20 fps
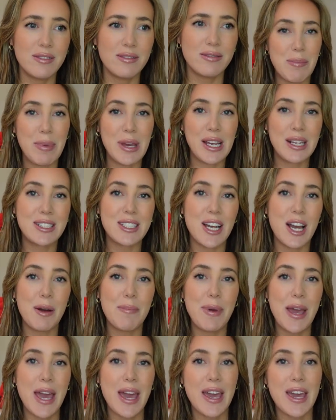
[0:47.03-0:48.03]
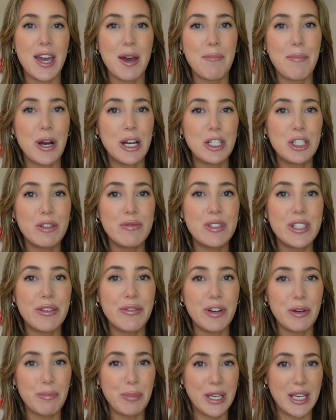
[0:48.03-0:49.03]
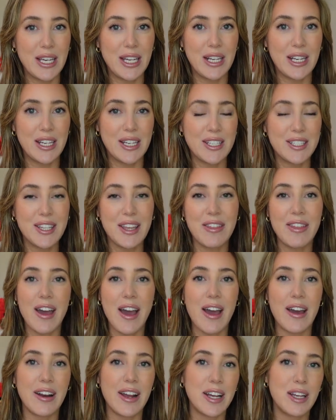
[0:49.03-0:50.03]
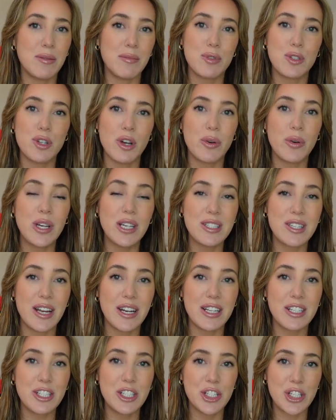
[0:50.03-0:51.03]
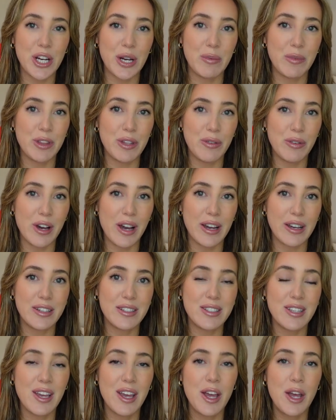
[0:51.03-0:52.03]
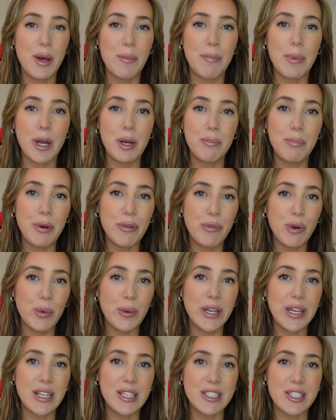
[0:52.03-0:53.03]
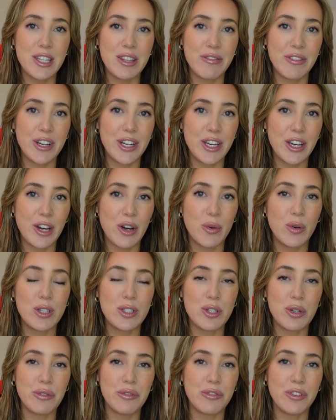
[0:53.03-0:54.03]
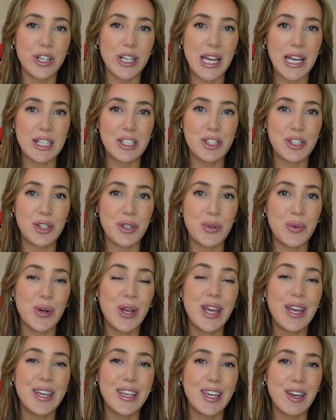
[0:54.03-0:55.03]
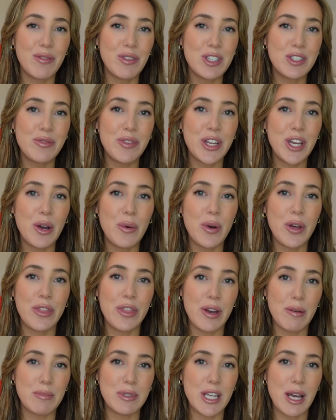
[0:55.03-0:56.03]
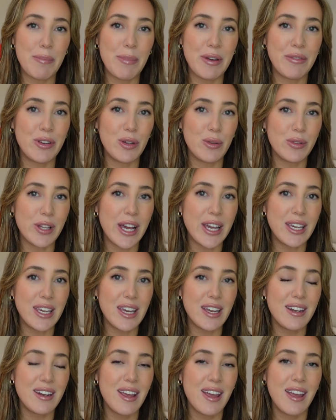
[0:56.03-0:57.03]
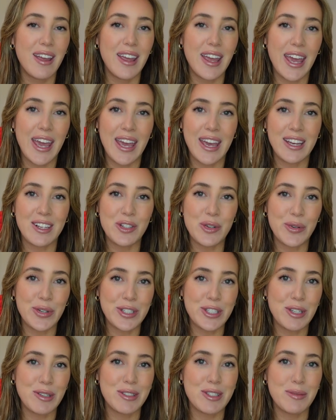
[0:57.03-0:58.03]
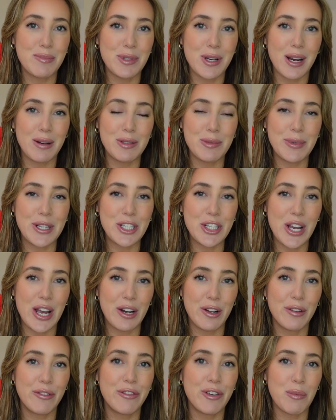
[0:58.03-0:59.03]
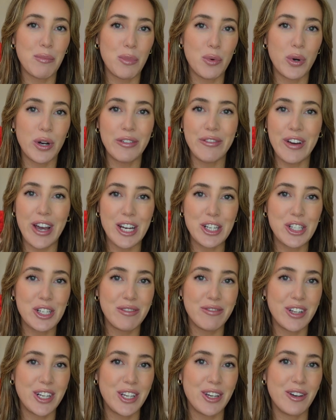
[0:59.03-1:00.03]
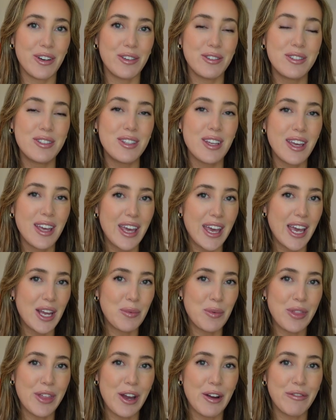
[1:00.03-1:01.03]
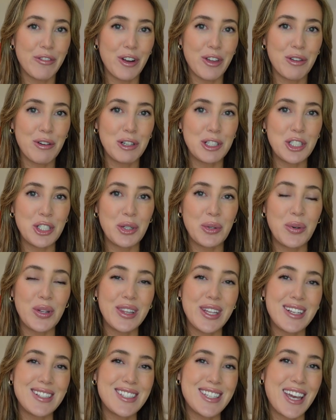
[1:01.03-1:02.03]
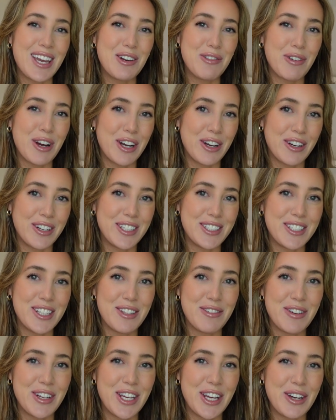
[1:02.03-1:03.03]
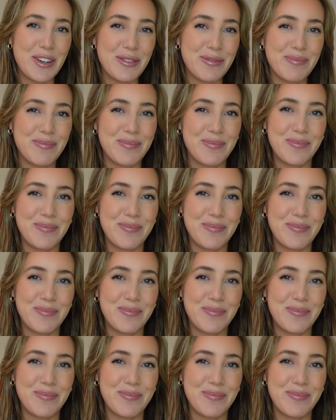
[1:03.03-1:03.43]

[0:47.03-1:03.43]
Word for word: I picked up a bunch of different bikinis that I am so excited to share with you guys. But before we get into the video, don't forget to give this video a thumbs up if you like it and also subscribe to my channel for more fashion videos. And without further ado, let's get right on into the video.